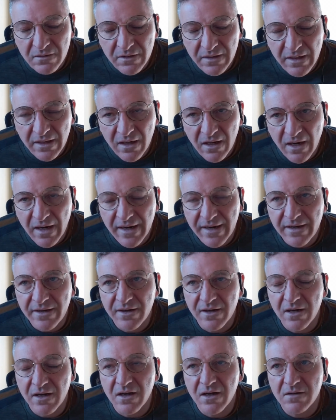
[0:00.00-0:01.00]
Yeah,
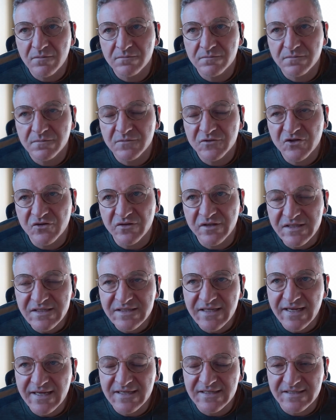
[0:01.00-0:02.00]
I um so
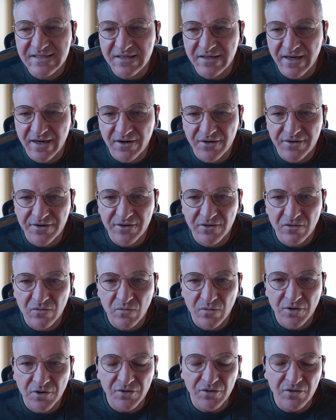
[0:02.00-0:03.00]
let's take a scenario
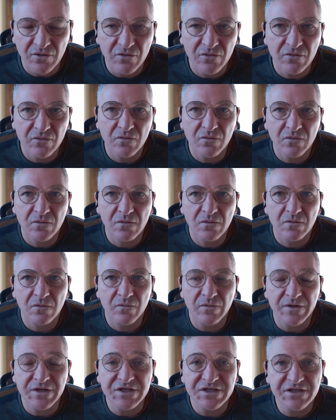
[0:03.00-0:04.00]
where you
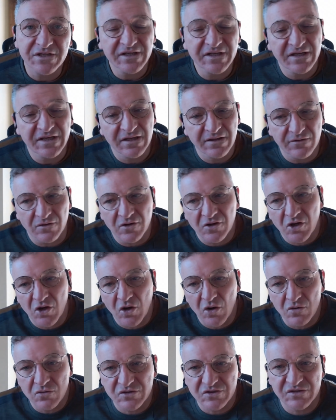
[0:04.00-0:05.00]
recently either
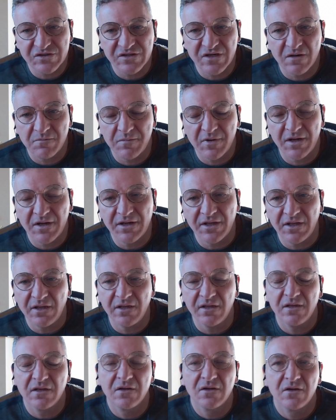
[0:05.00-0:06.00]
coach
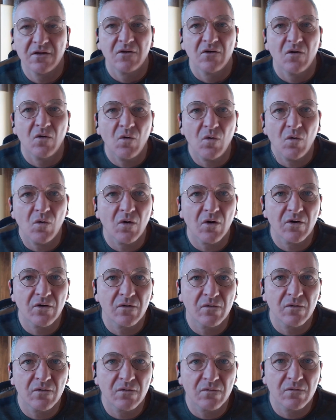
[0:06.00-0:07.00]
somebody yeah.
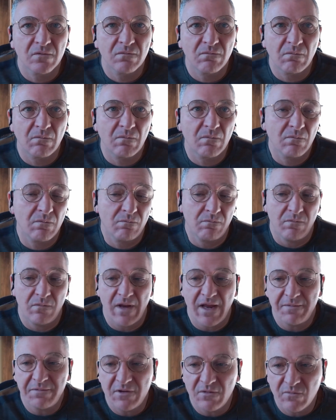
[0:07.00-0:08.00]
or
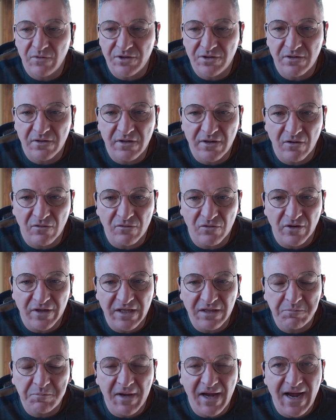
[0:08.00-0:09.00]
maybe when you know
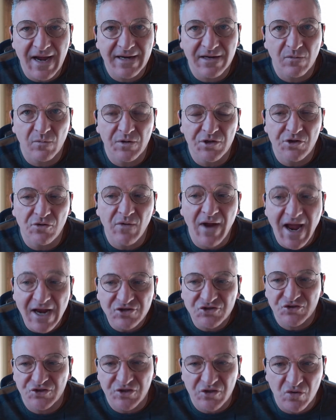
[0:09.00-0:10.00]
looking back and when you
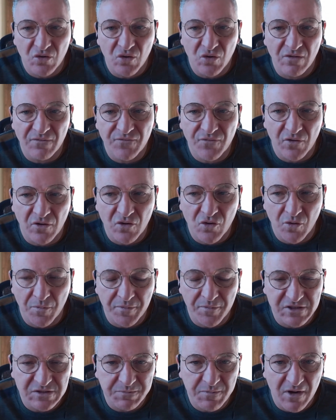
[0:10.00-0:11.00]
actually call for a
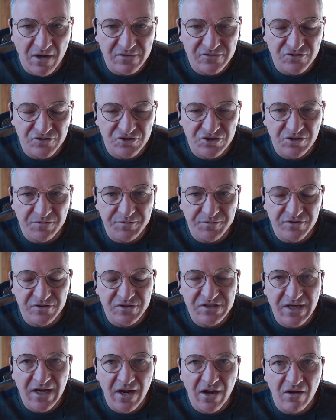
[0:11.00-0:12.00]
corporate sponsorship mm-hmm.
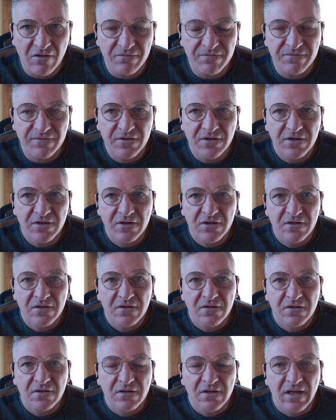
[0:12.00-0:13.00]
yourself. Mm-hmm.
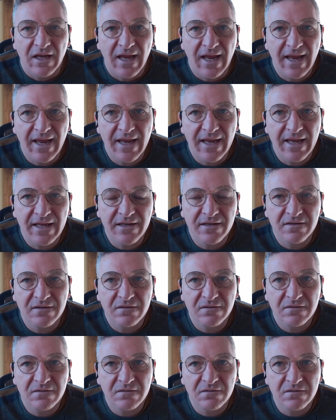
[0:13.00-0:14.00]
And